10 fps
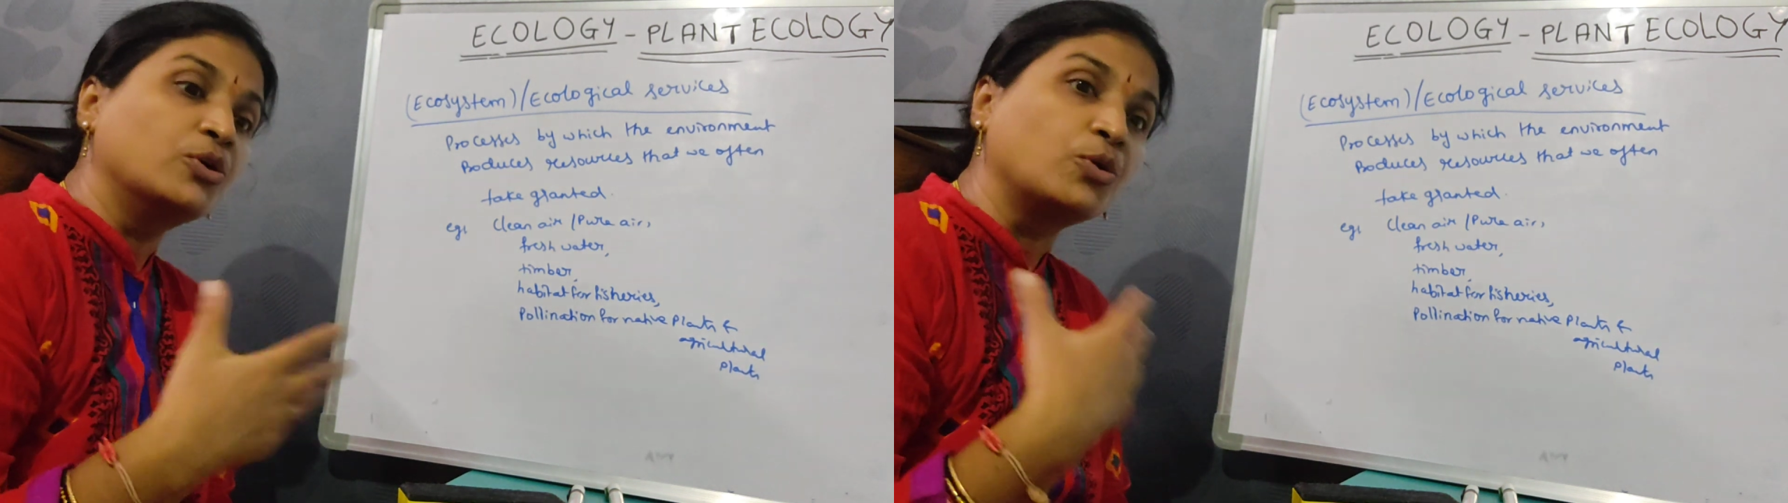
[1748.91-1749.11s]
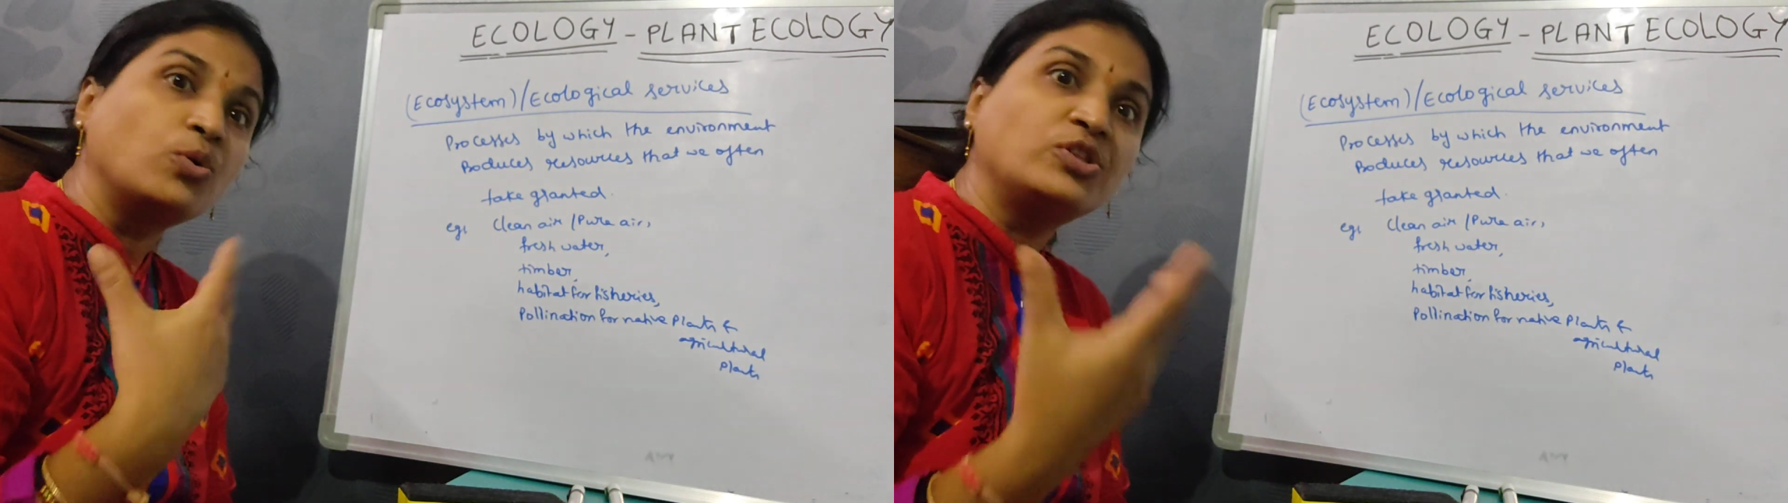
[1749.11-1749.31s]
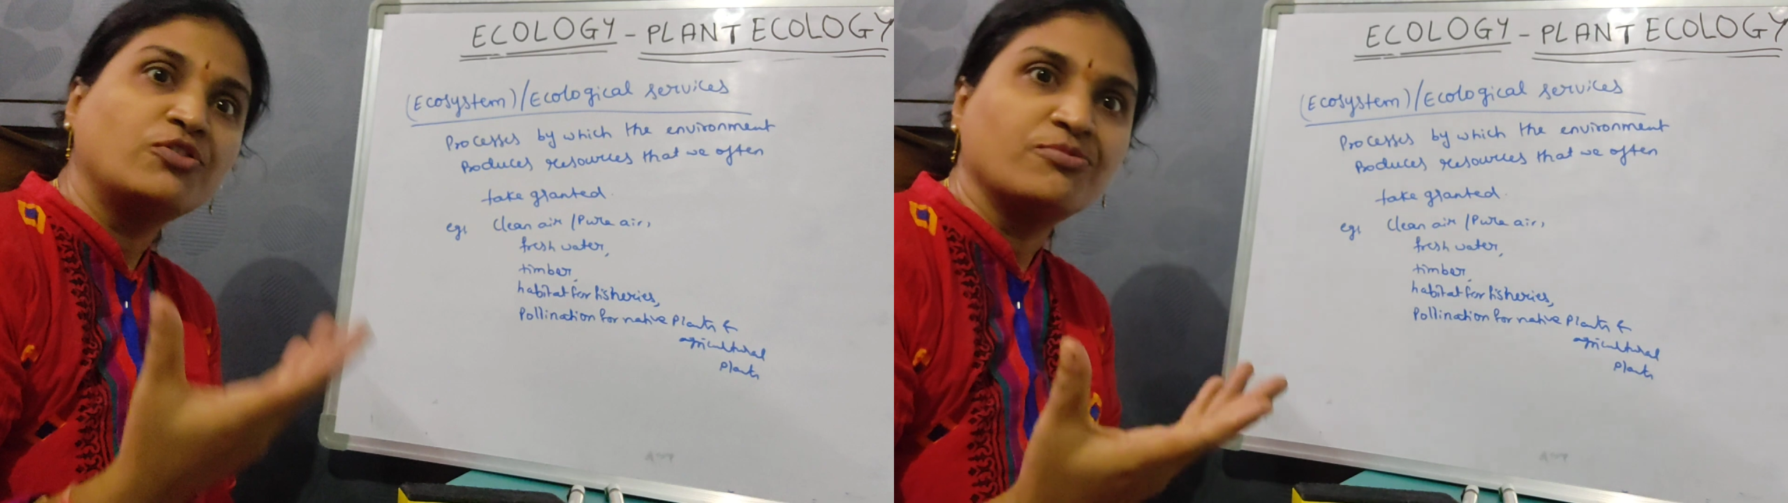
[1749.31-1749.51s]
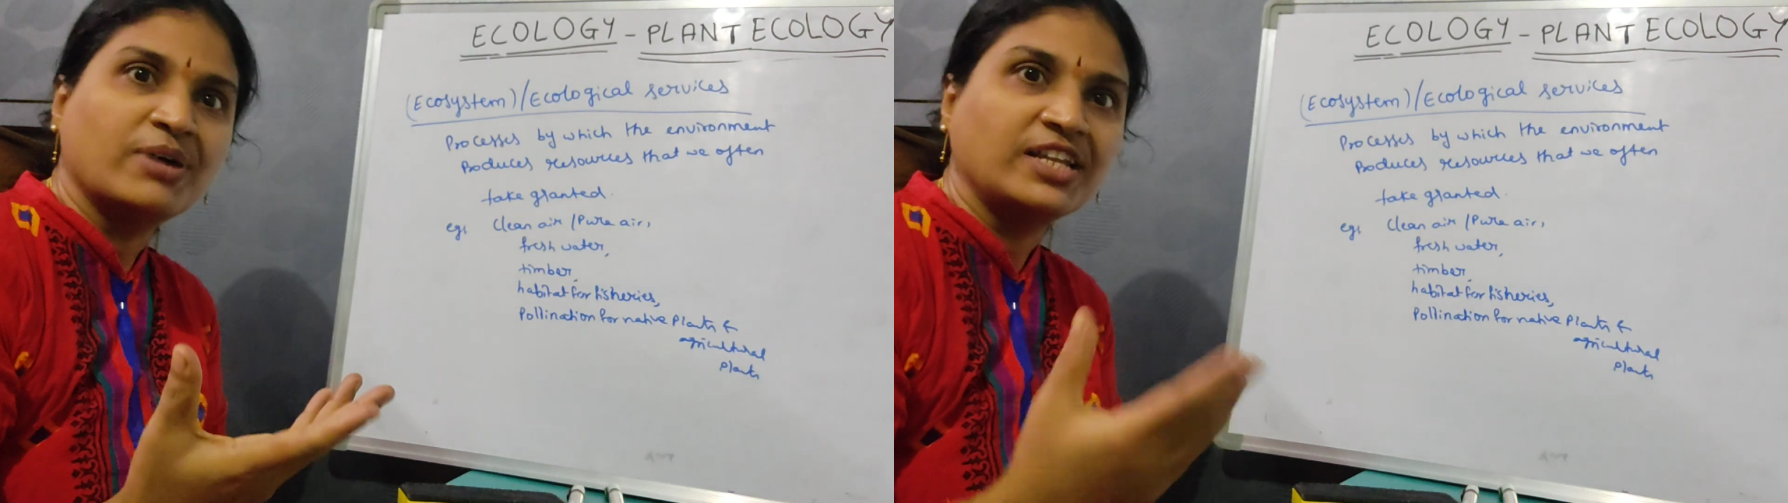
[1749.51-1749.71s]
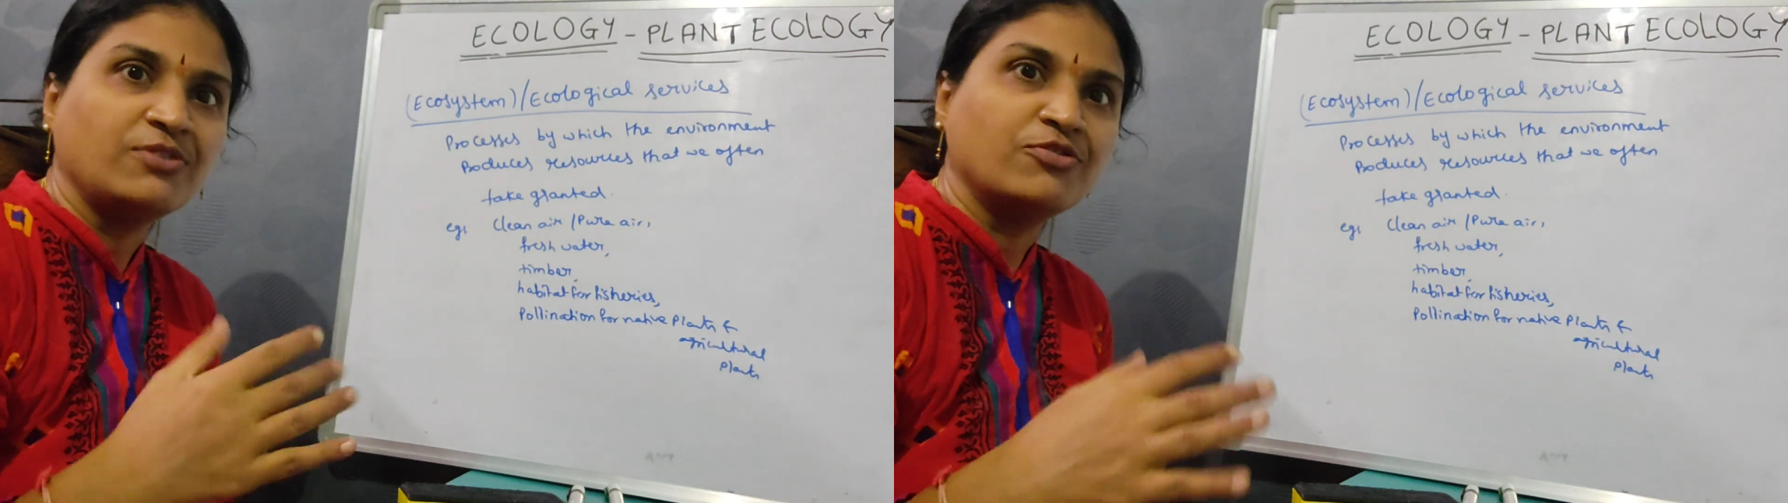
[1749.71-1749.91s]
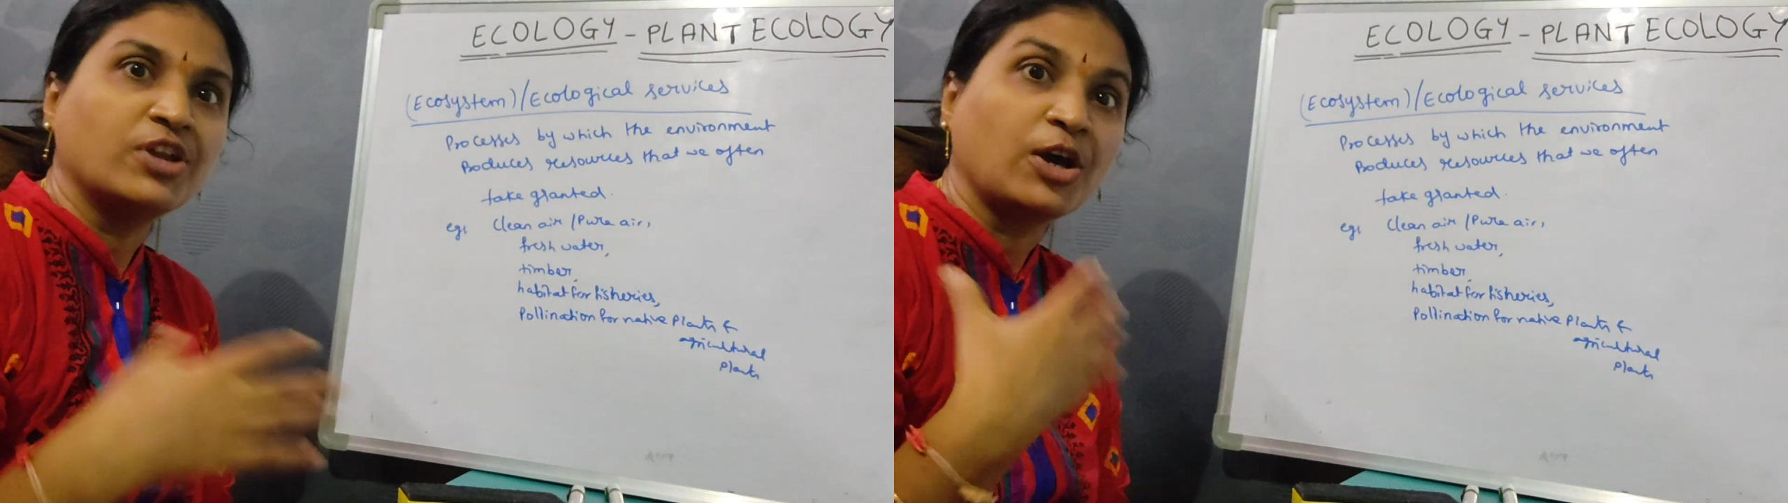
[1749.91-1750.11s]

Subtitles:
growth of money, for